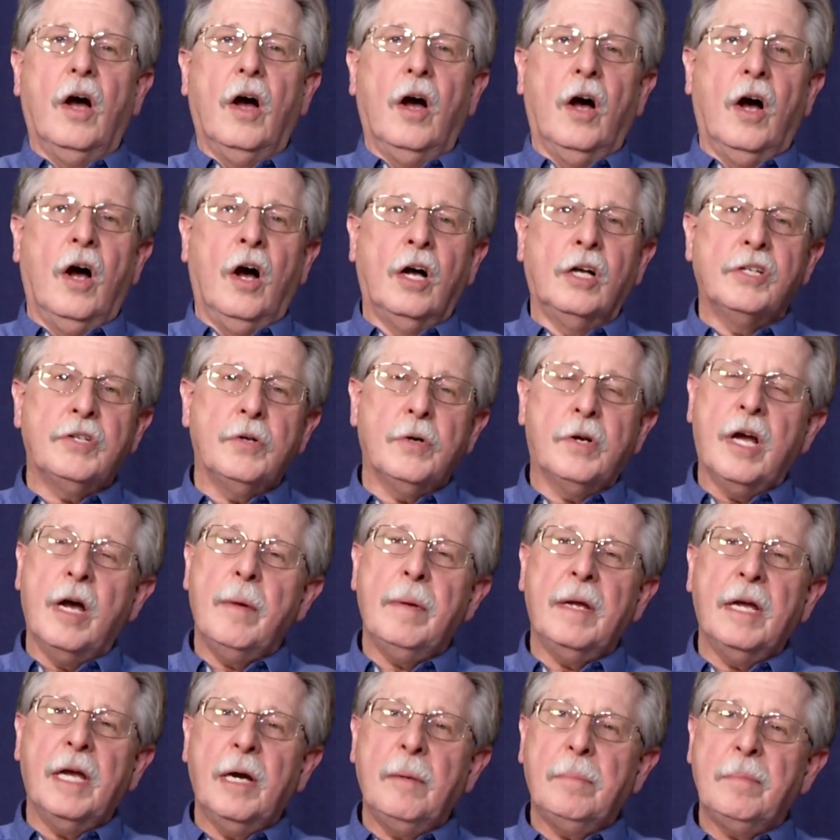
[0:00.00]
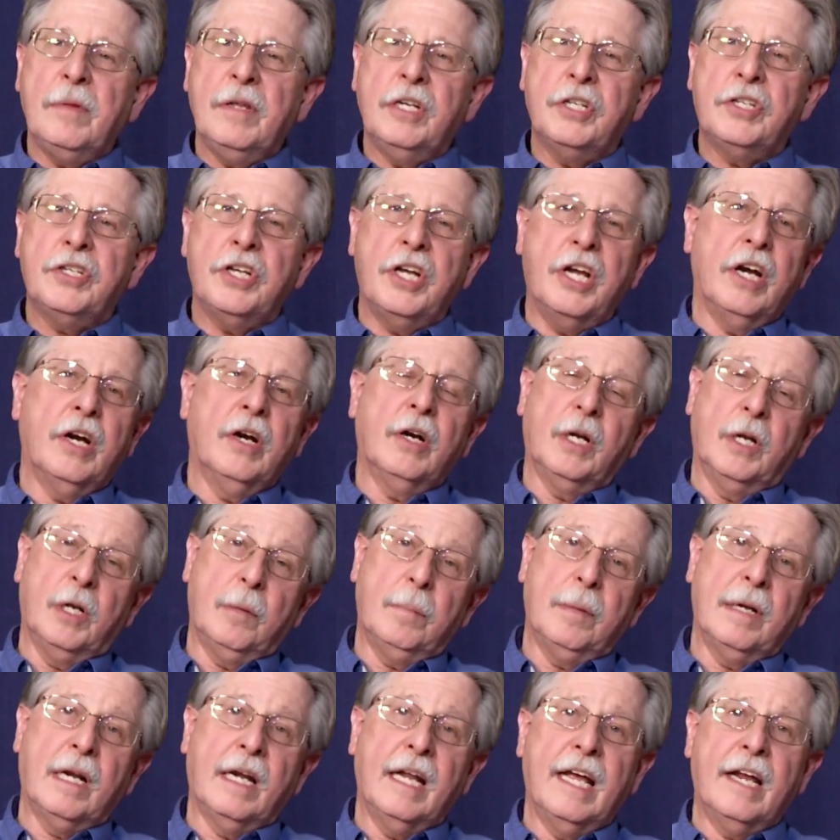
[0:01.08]
Also coming up this year, a little
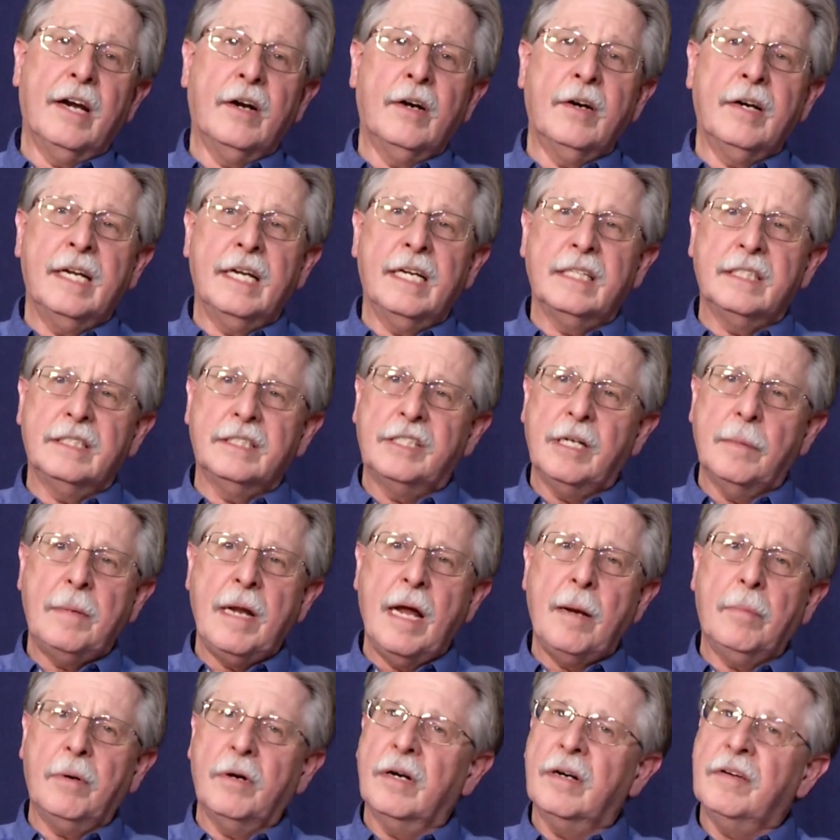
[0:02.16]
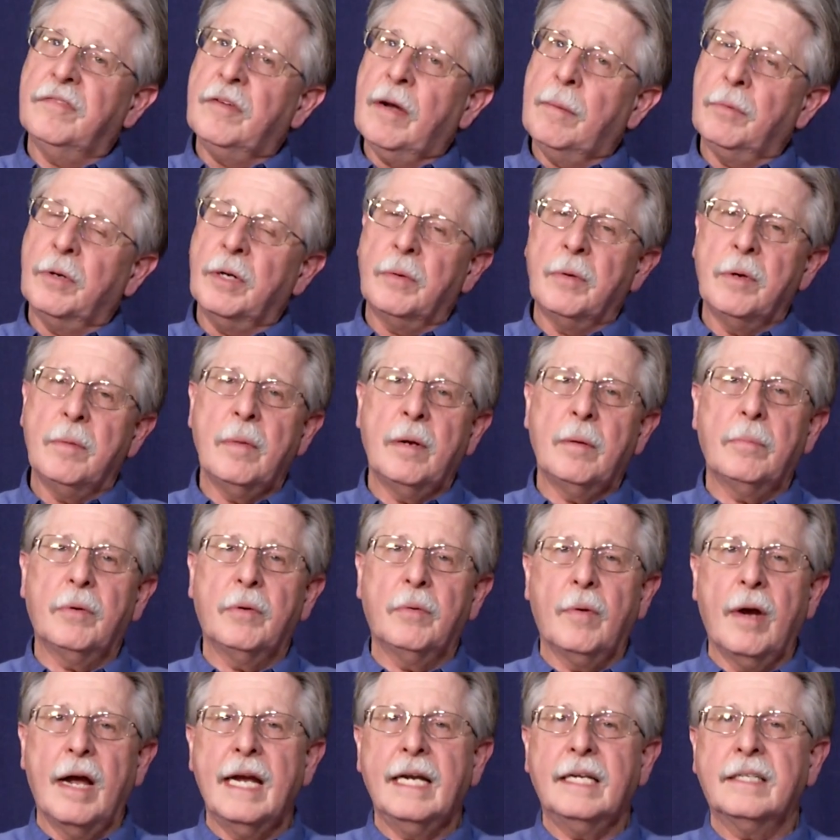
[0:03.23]
bit later in September, if I'm going to remember
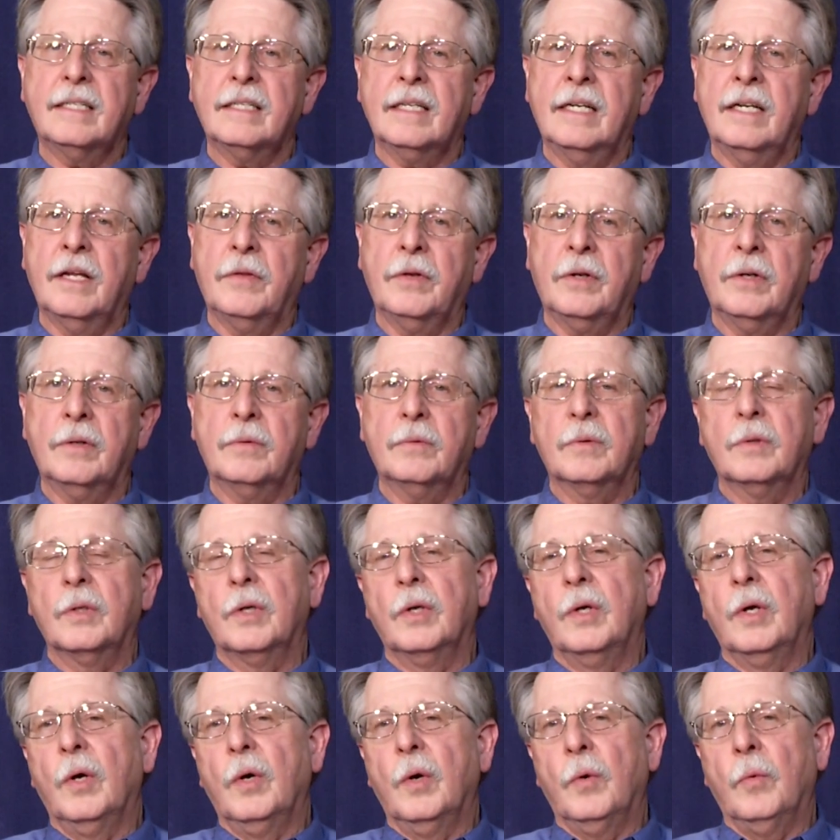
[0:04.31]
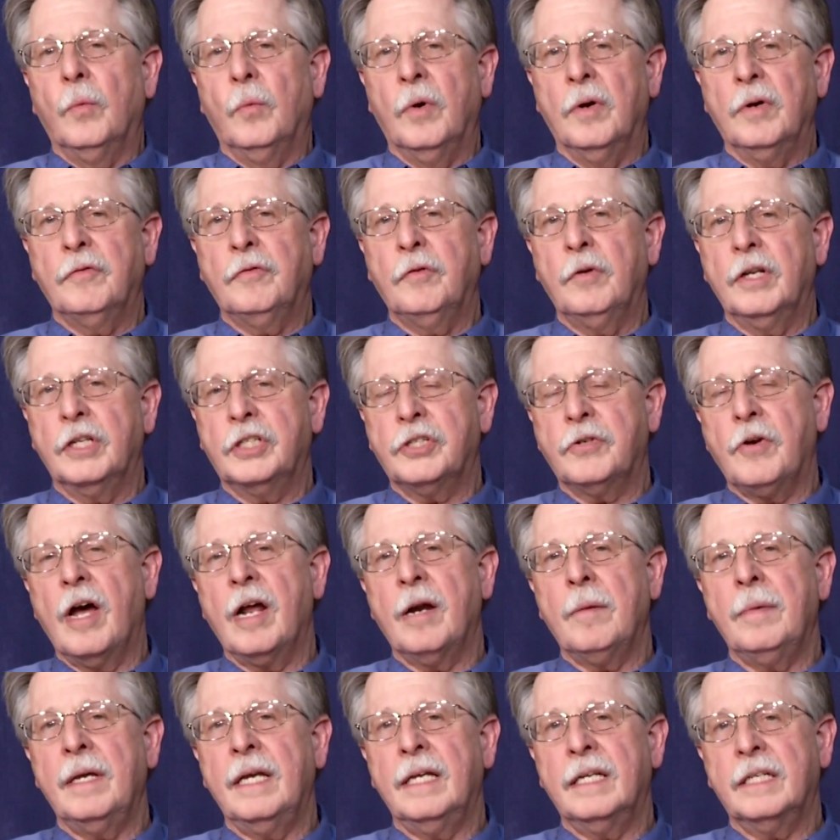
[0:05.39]
right, another wonderful
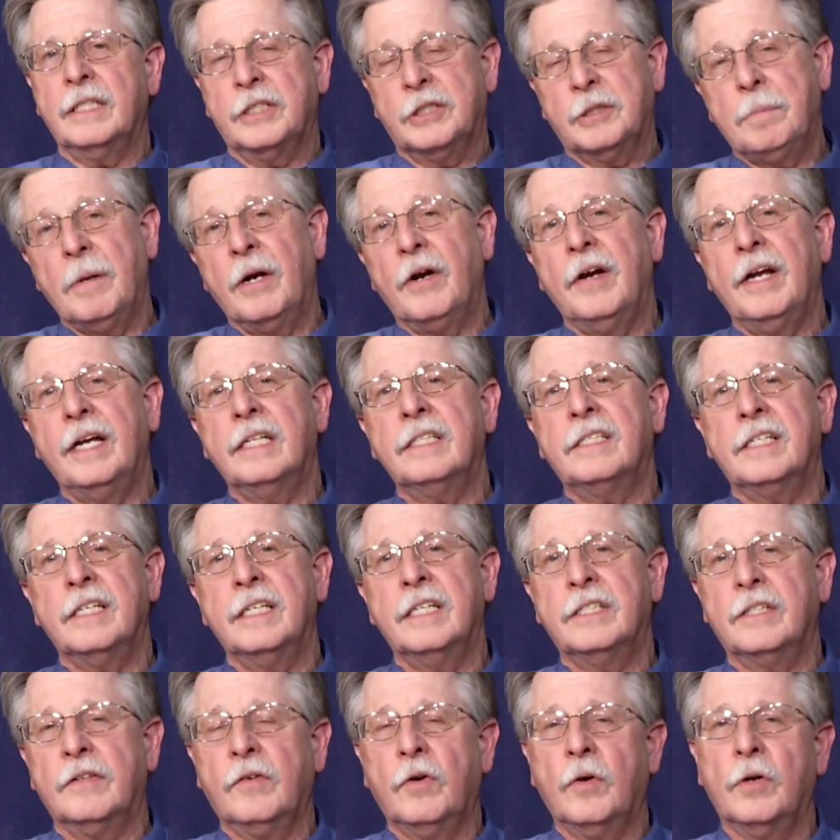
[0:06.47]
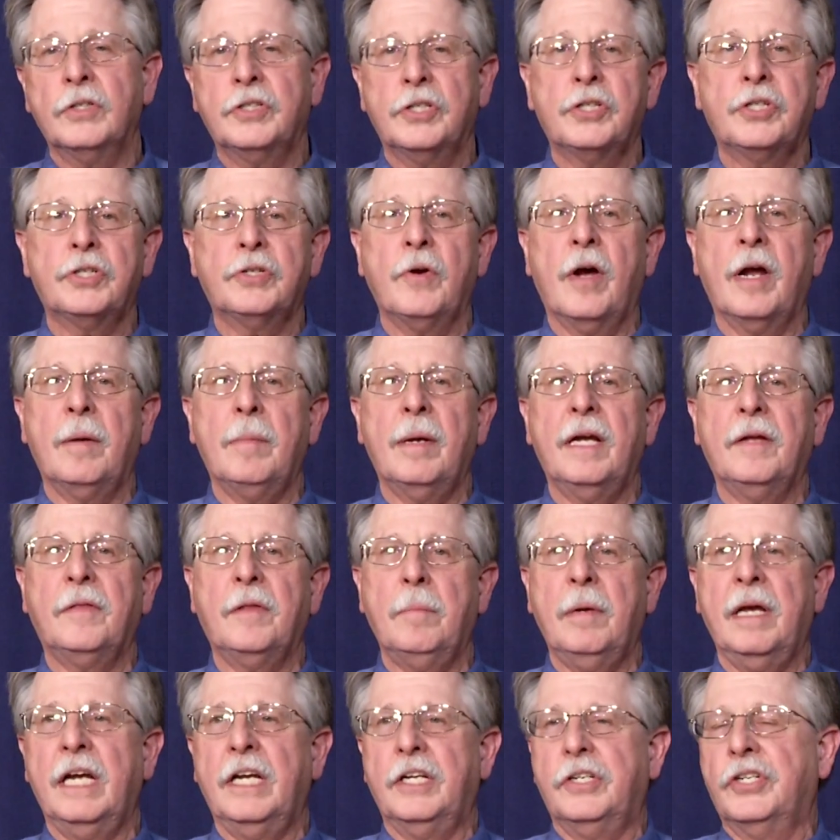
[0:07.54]
astronomy experience is, of course, Astronomy at the
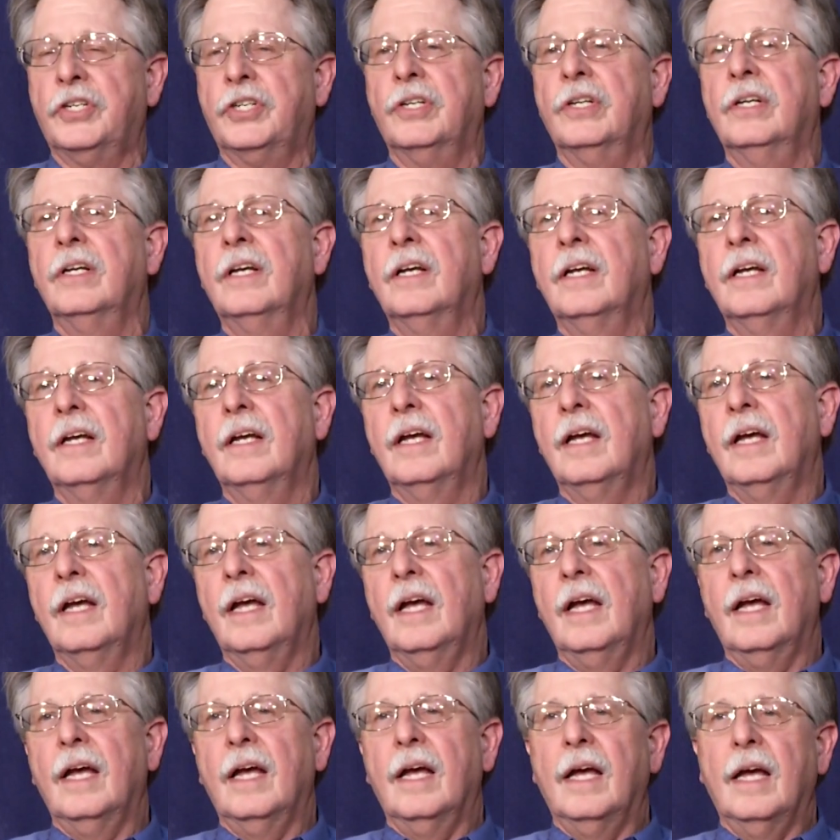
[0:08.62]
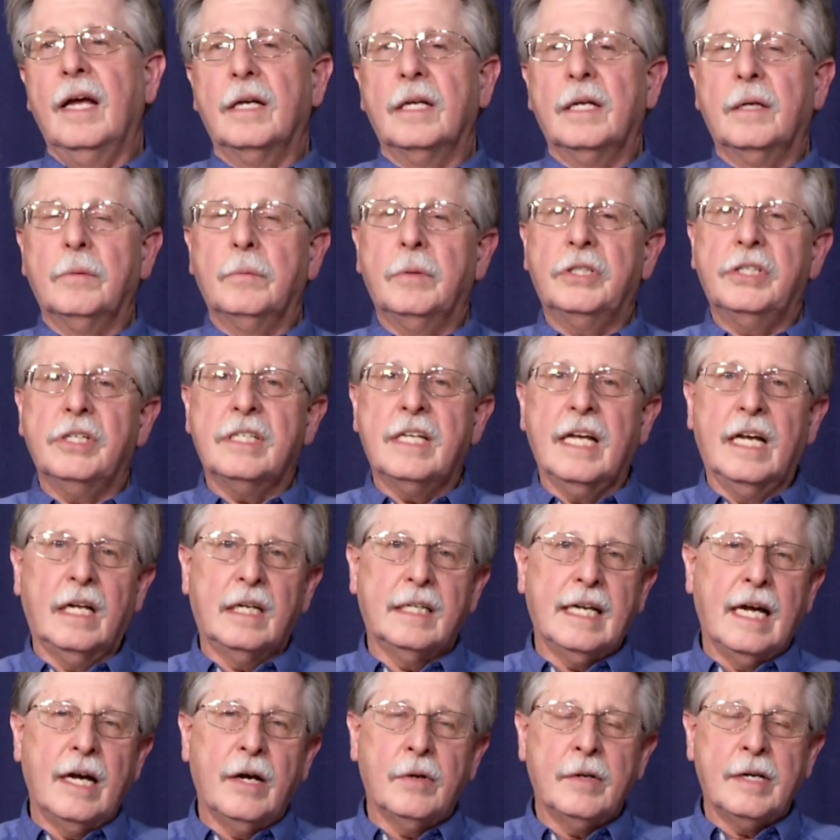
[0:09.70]
Beach, which is held
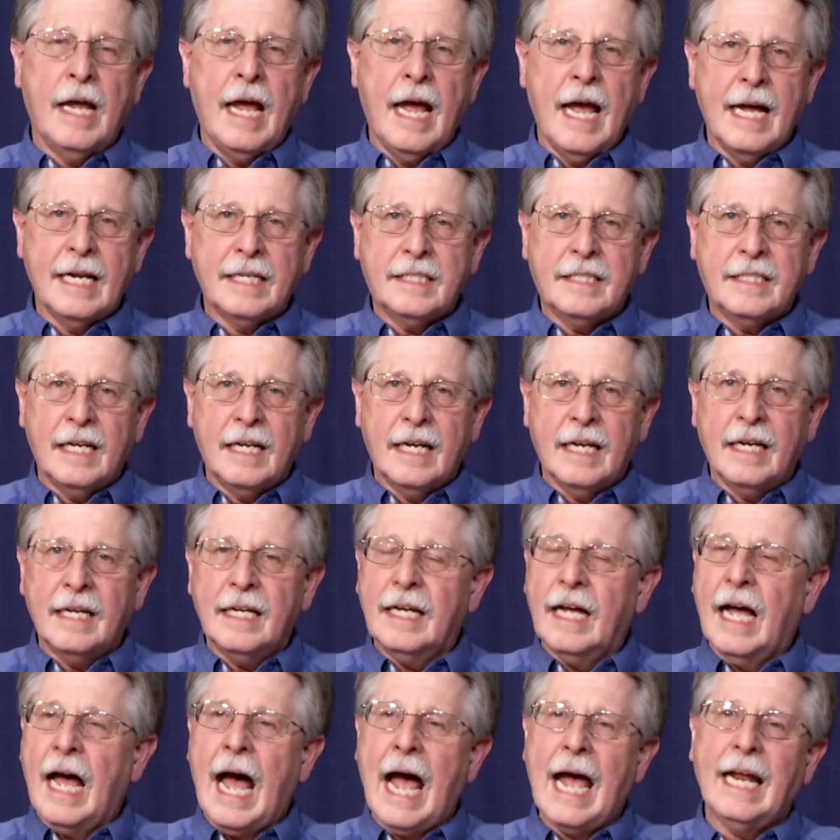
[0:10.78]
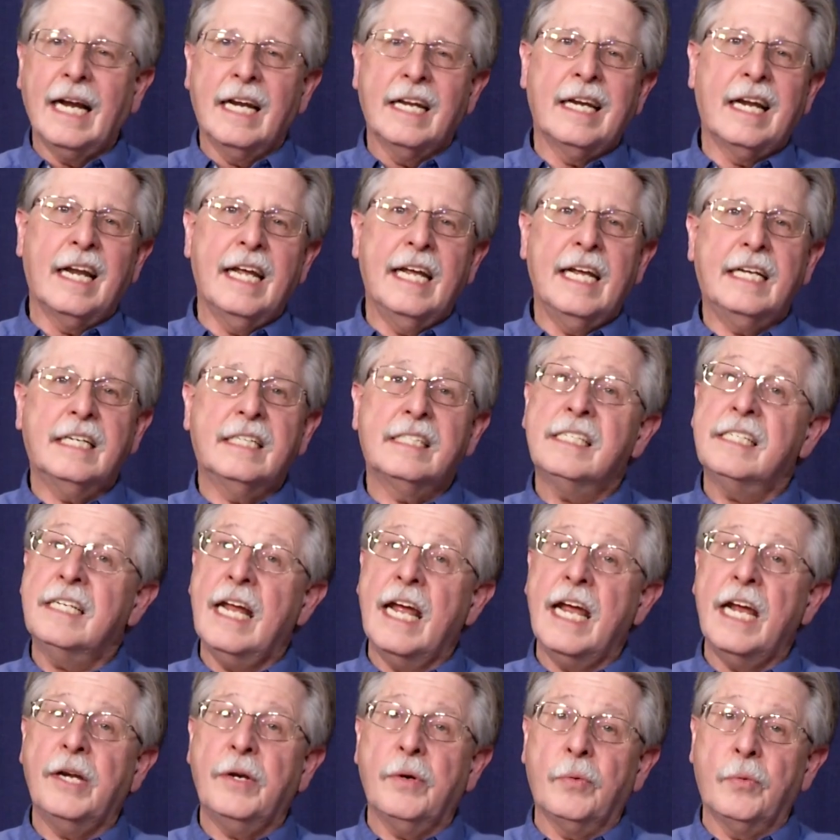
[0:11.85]
out at Island Lake
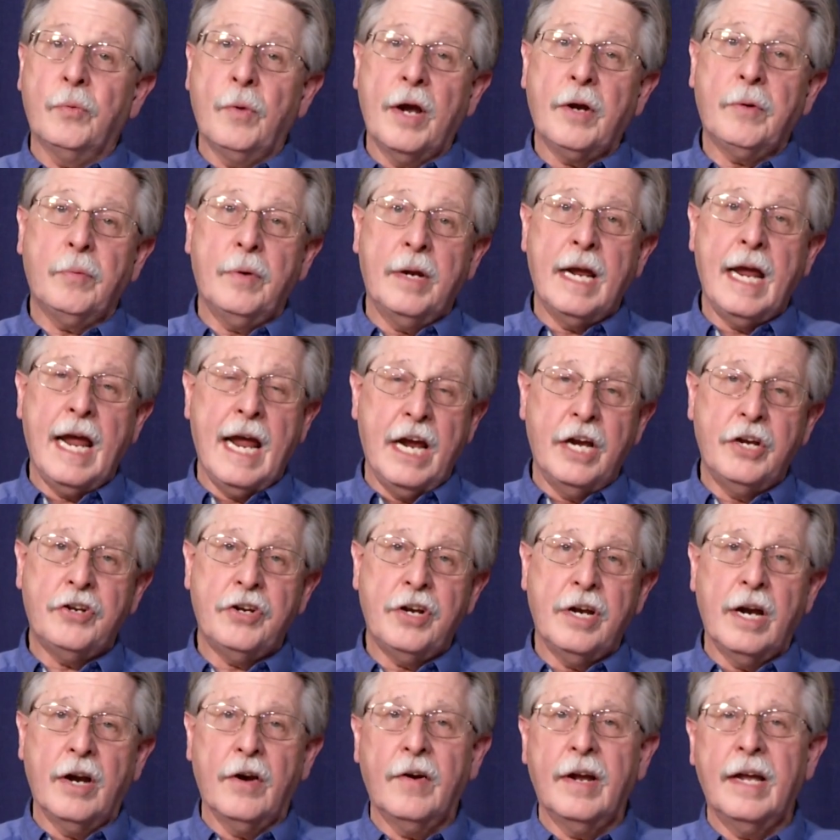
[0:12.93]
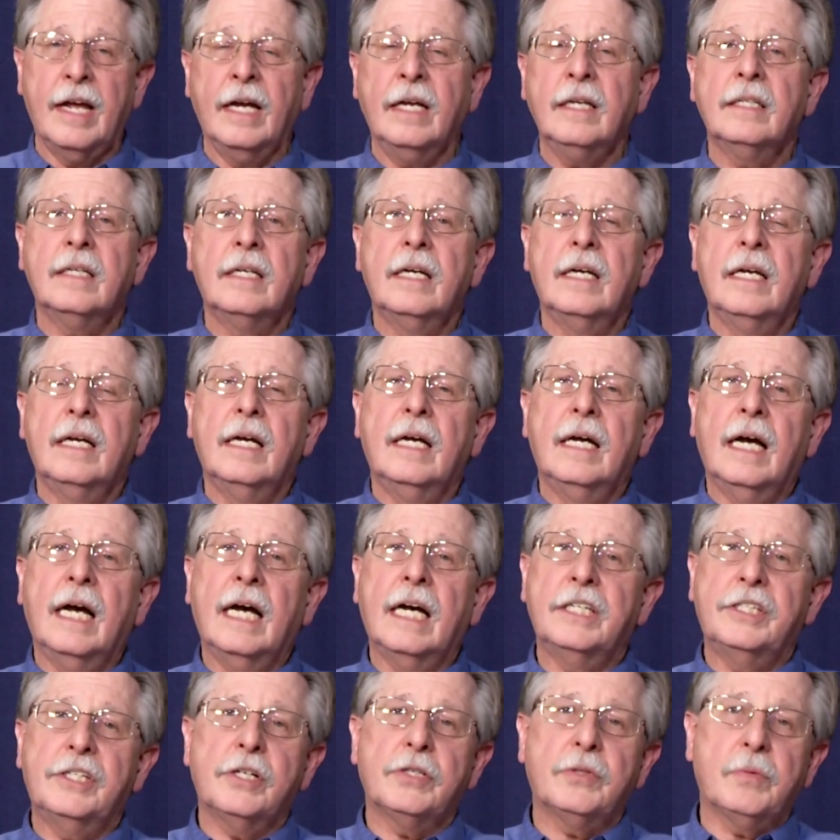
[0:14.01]
State Recreation Area,
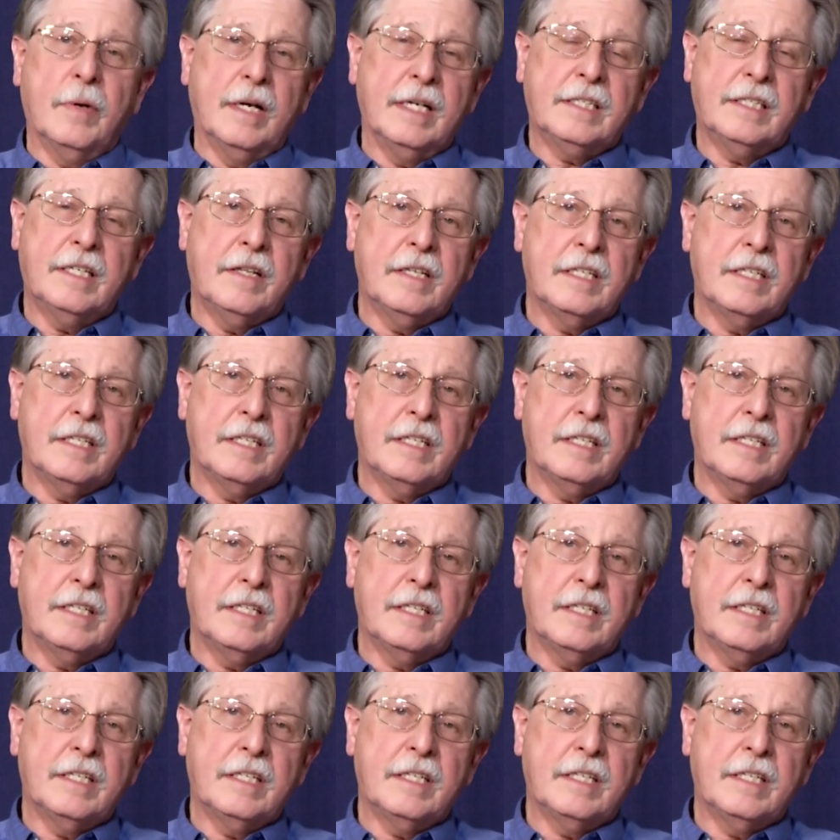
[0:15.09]
just west of the